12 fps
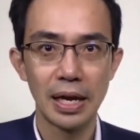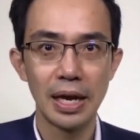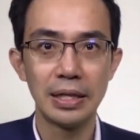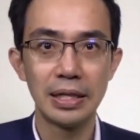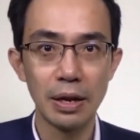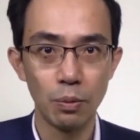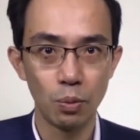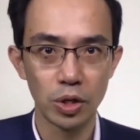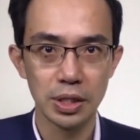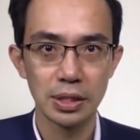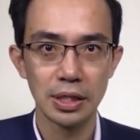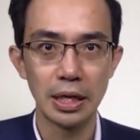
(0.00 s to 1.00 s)
And that
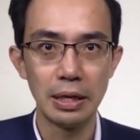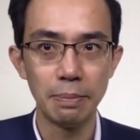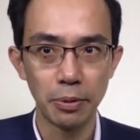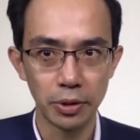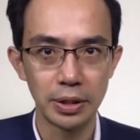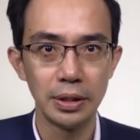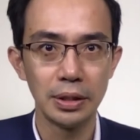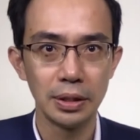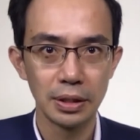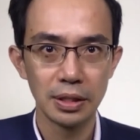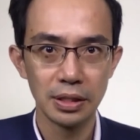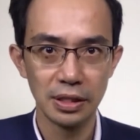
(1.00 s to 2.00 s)
was the important
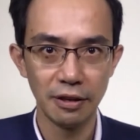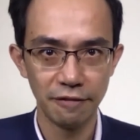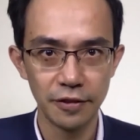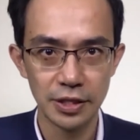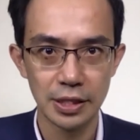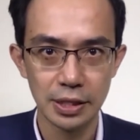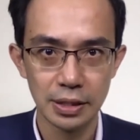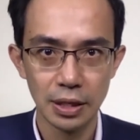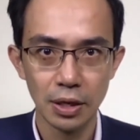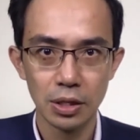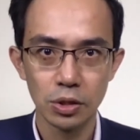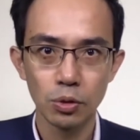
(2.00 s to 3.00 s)
difference.
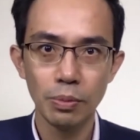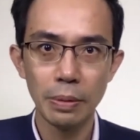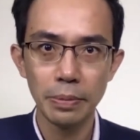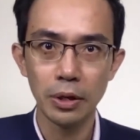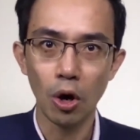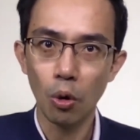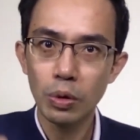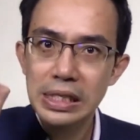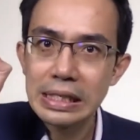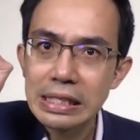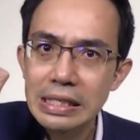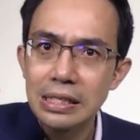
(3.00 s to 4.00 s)
So remember, always
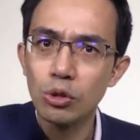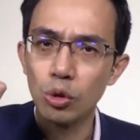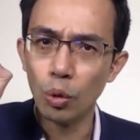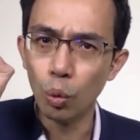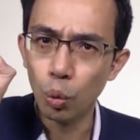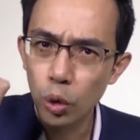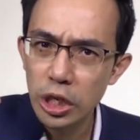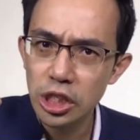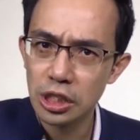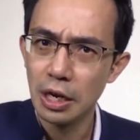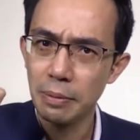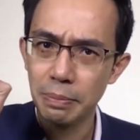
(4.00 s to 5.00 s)
listen to the
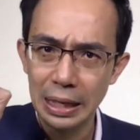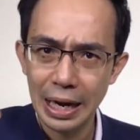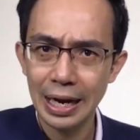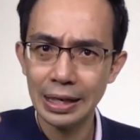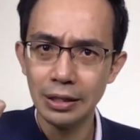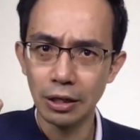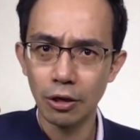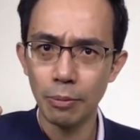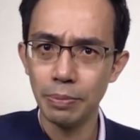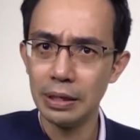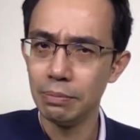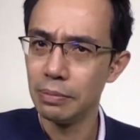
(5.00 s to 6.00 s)
wish behind the
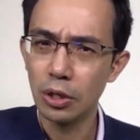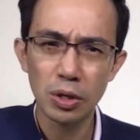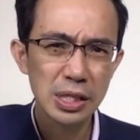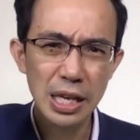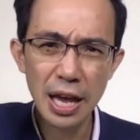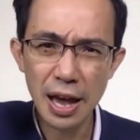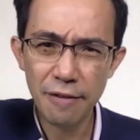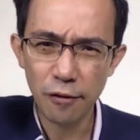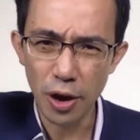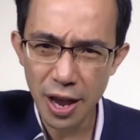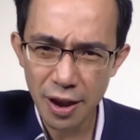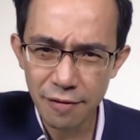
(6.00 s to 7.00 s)
complaint, because
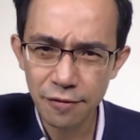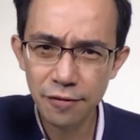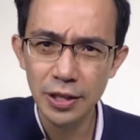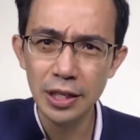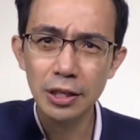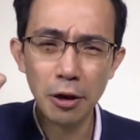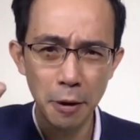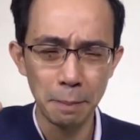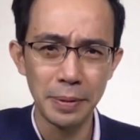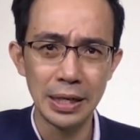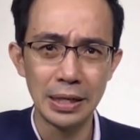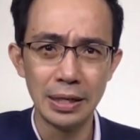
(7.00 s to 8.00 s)
for every
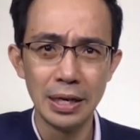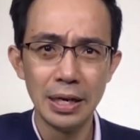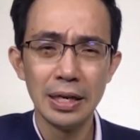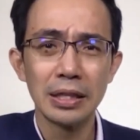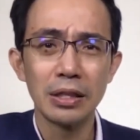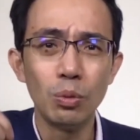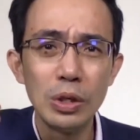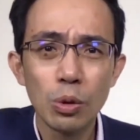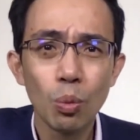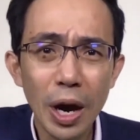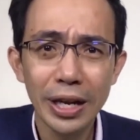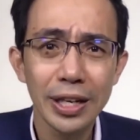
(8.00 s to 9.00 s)
complaint, the
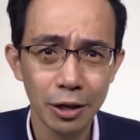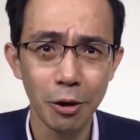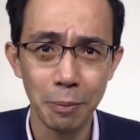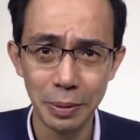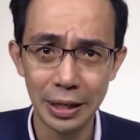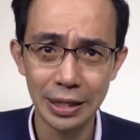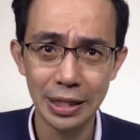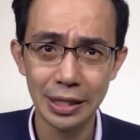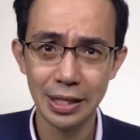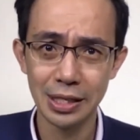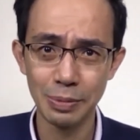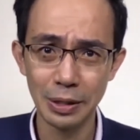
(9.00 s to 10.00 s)
reason why they're complaining
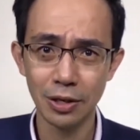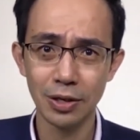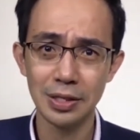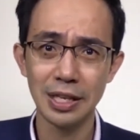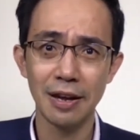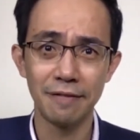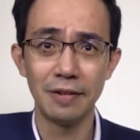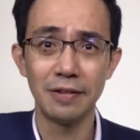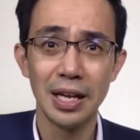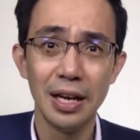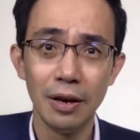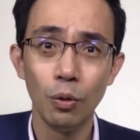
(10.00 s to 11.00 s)
is because they have a
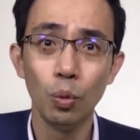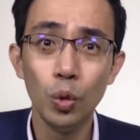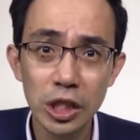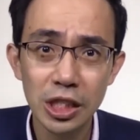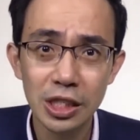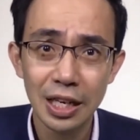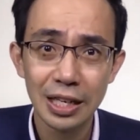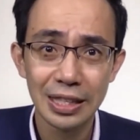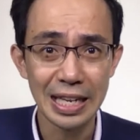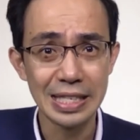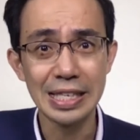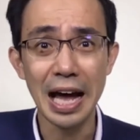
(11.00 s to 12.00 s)
wish
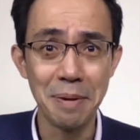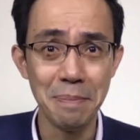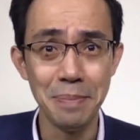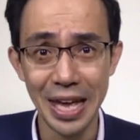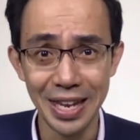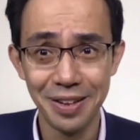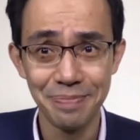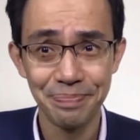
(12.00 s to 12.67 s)
that is unmet.